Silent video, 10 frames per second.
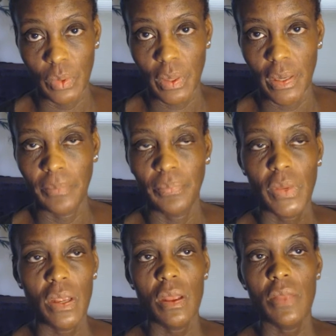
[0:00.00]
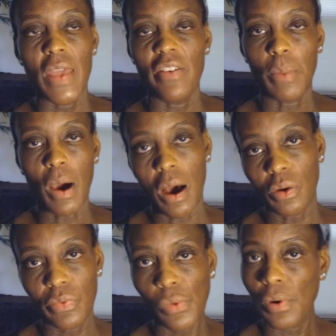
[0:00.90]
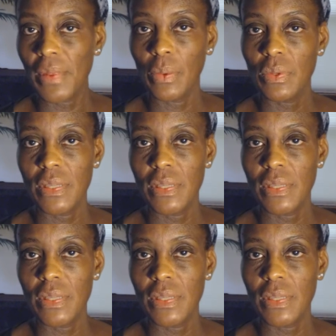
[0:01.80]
Okay, they have a powder form that I was